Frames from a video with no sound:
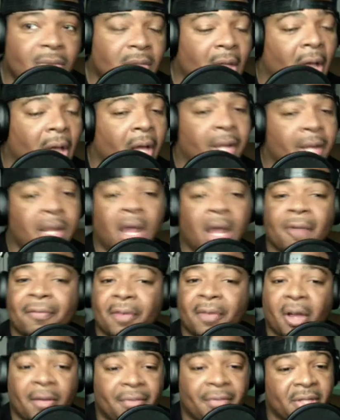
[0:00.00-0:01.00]
enough
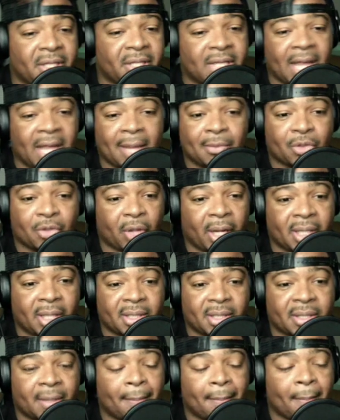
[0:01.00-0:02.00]
of the same
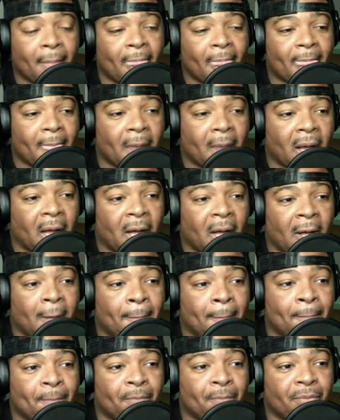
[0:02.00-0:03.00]
traits
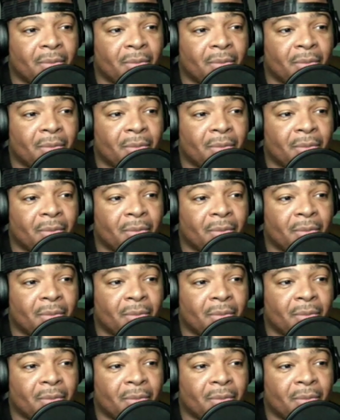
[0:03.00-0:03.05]
to